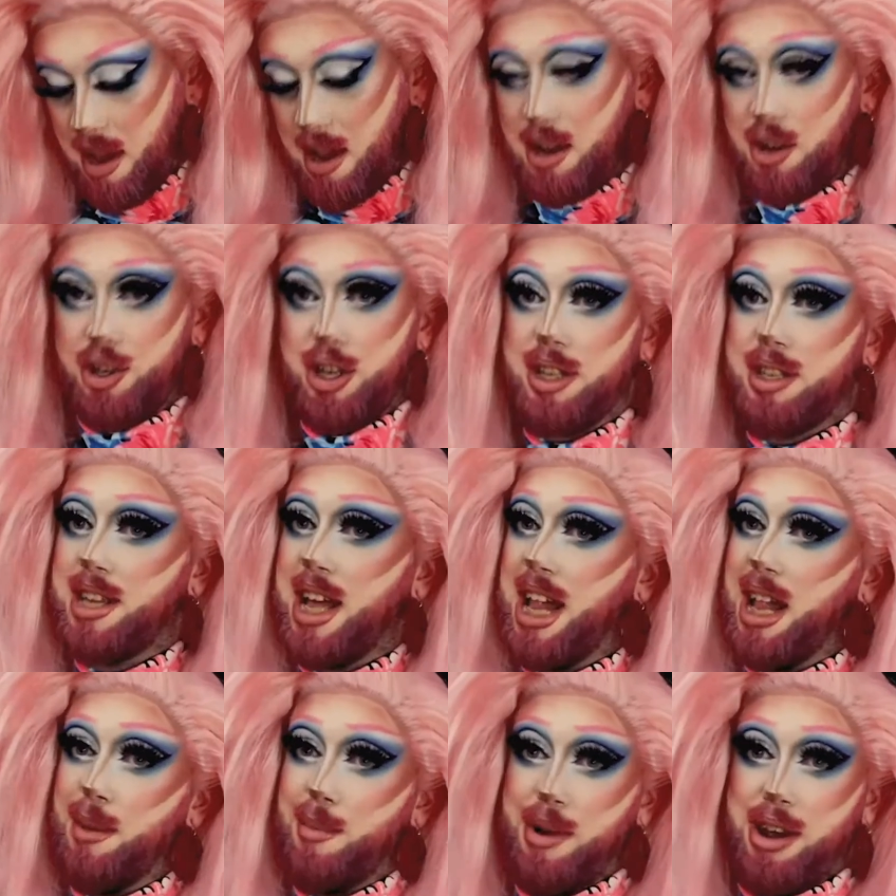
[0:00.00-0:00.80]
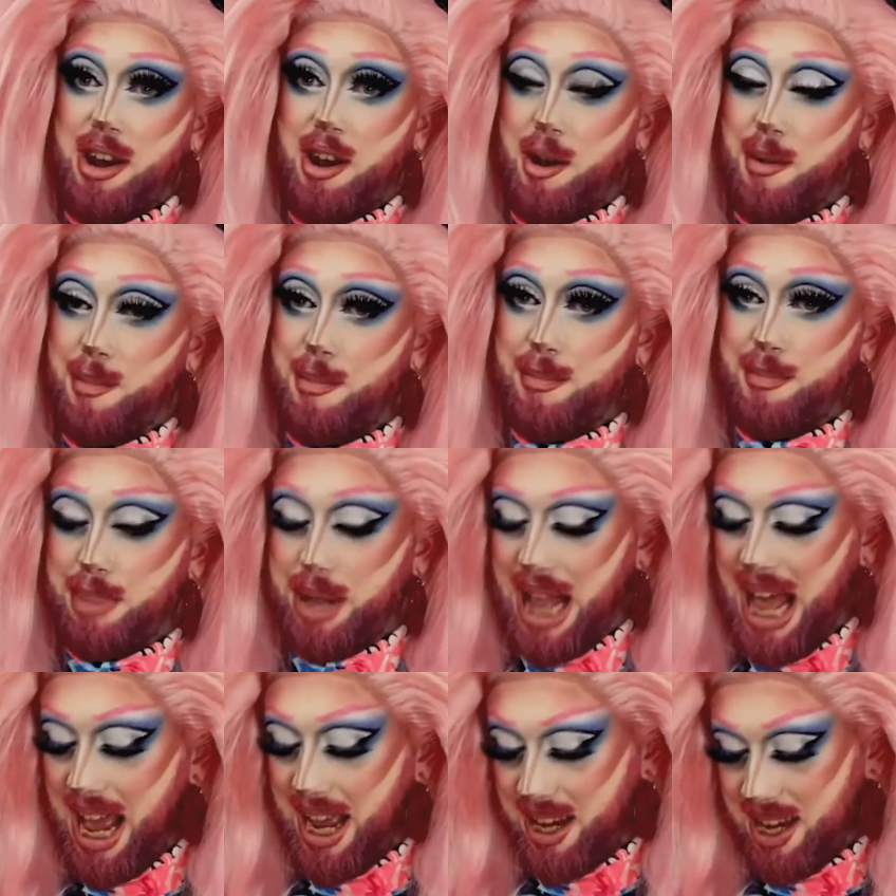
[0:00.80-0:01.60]
She's celebrating her
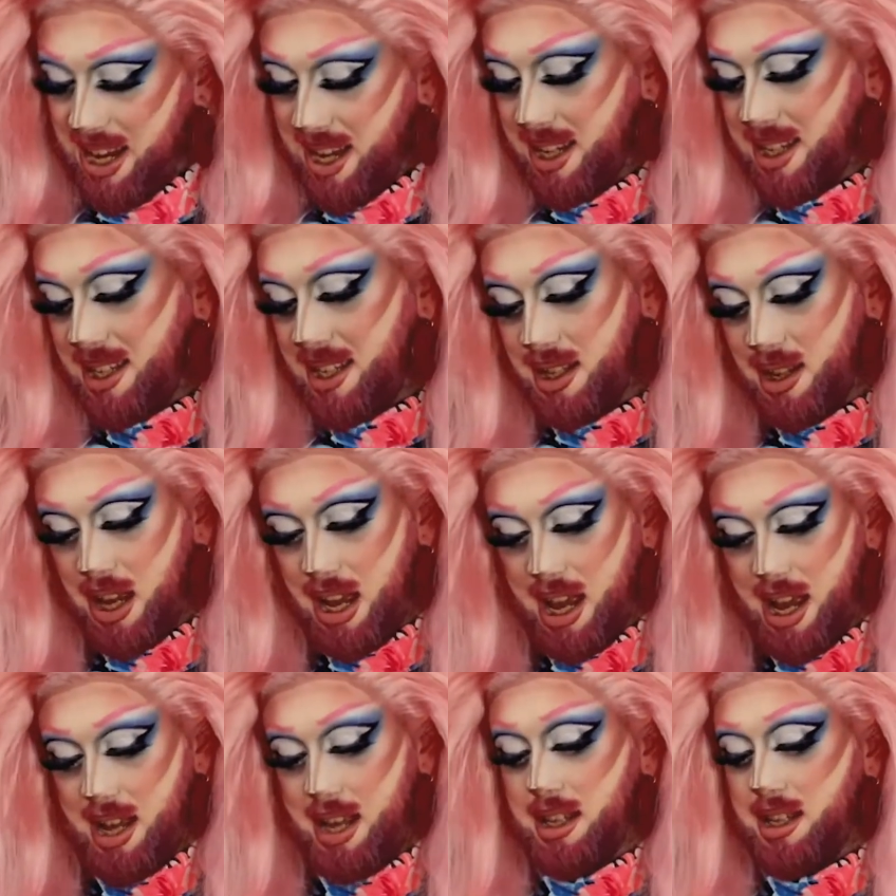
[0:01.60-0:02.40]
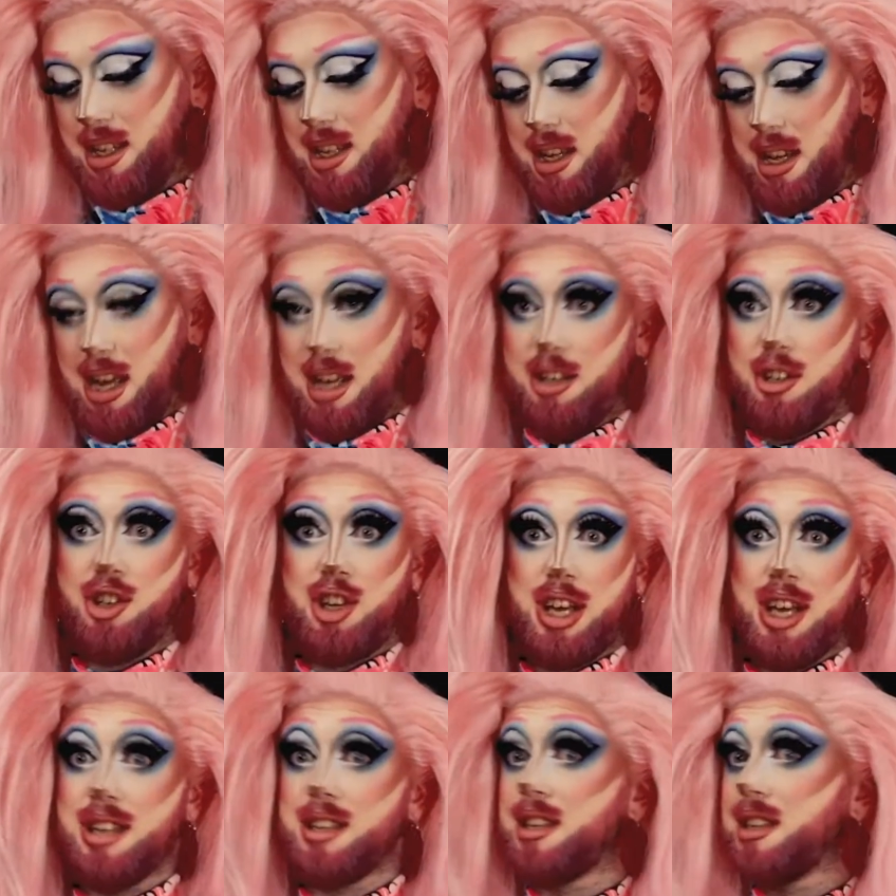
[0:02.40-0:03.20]
blackness as she
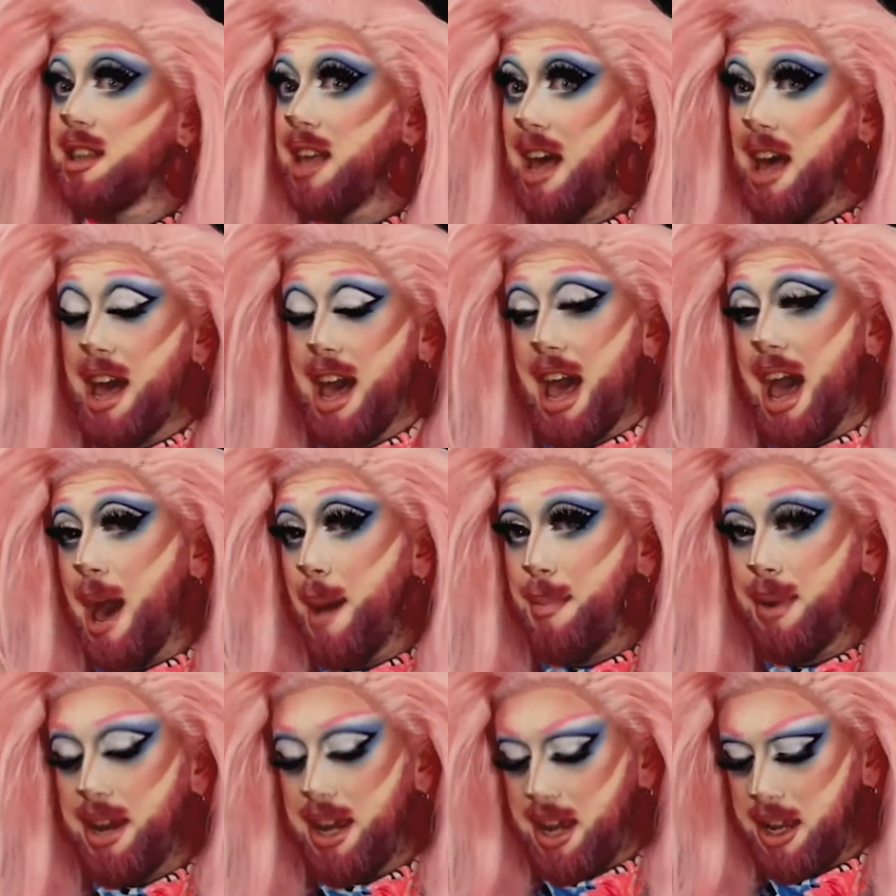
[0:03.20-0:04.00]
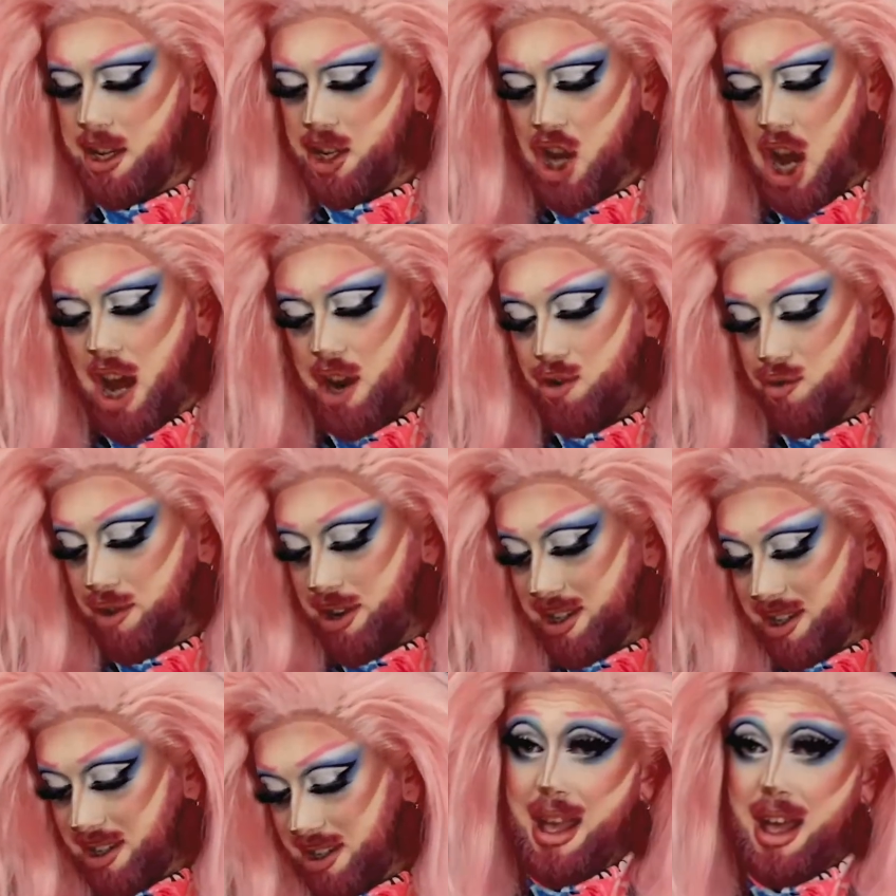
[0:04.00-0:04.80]
is the ebony
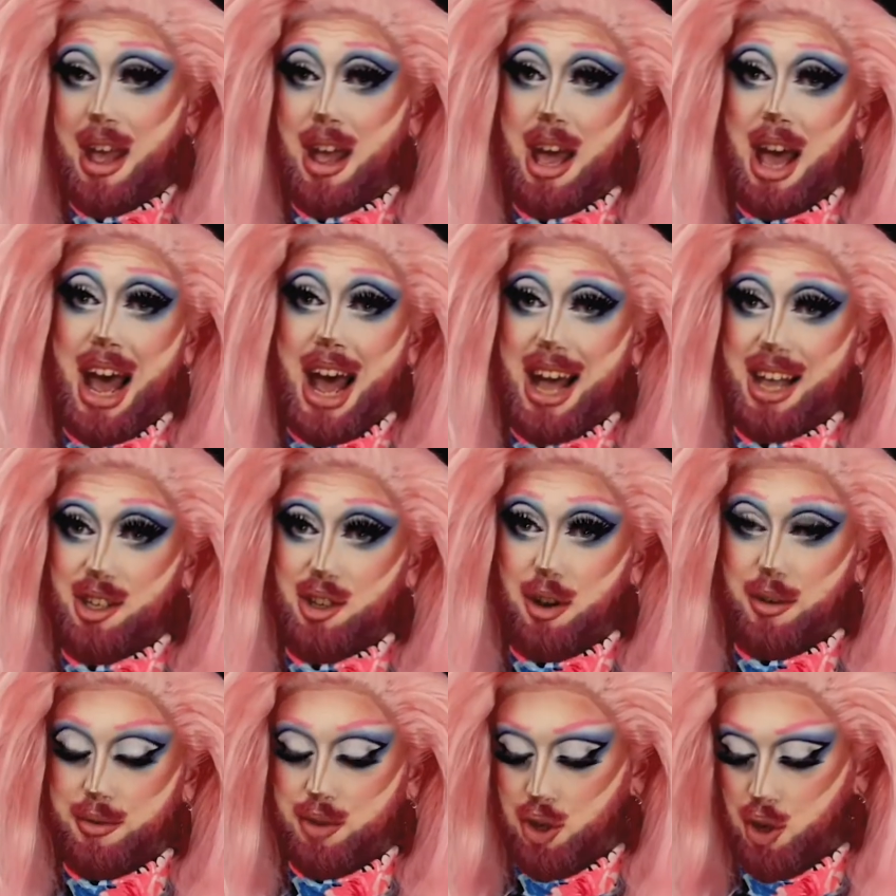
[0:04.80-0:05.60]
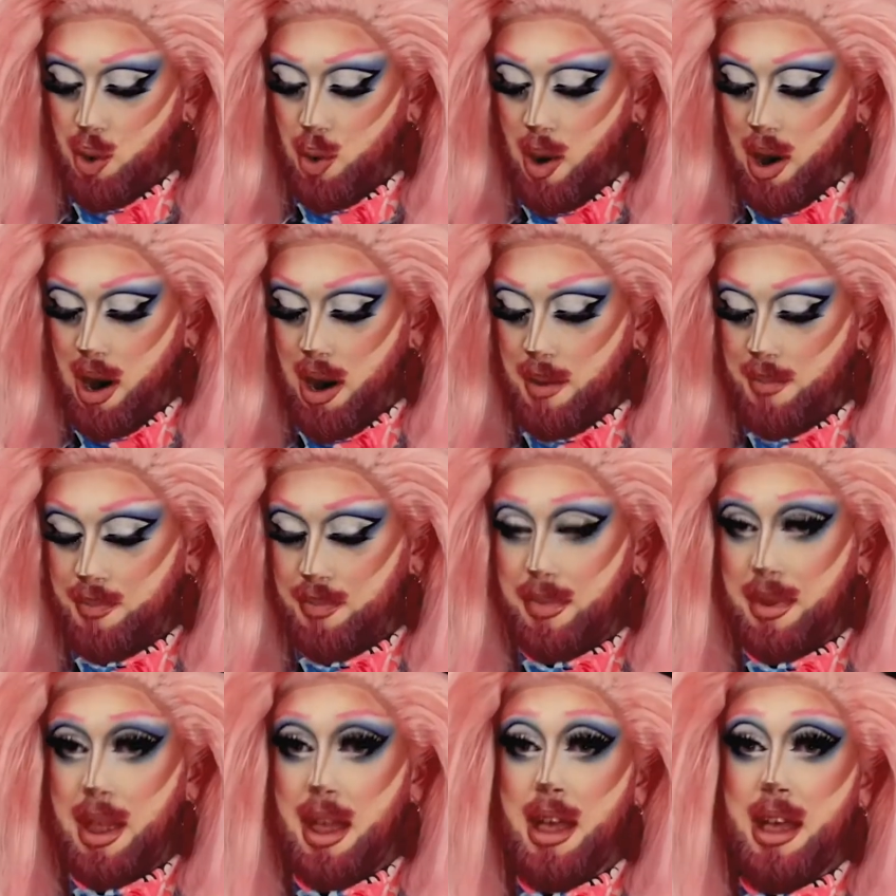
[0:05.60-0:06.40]
enchantress. Hats off to her.
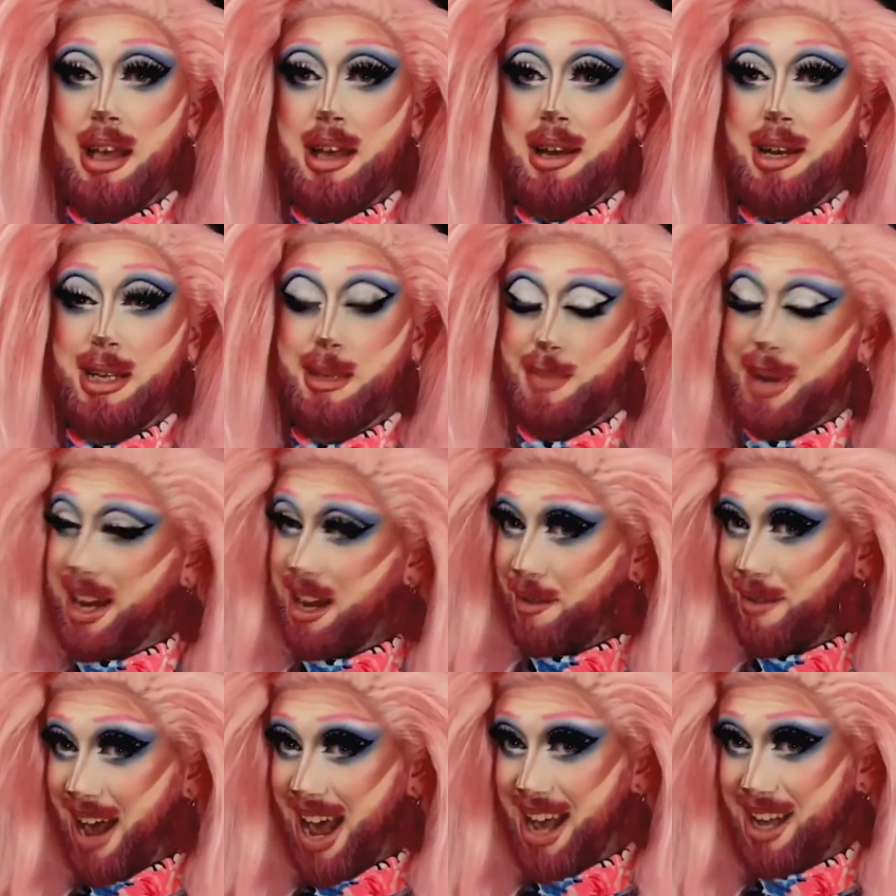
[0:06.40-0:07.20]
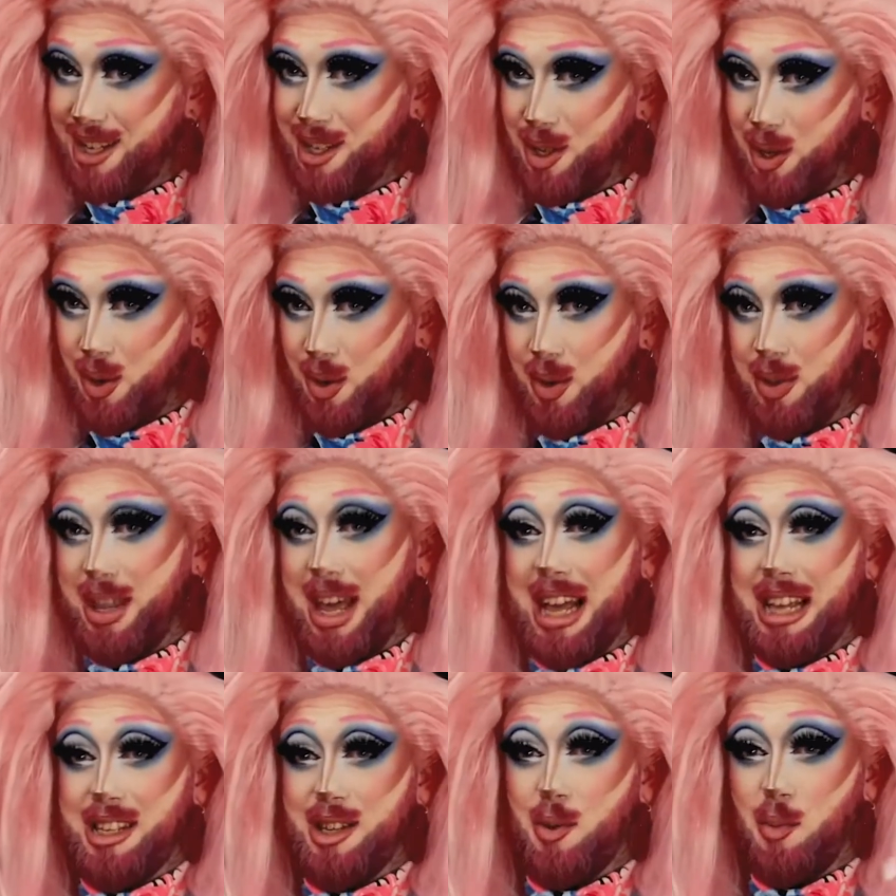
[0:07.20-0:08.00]
Speaking of hats though, that is the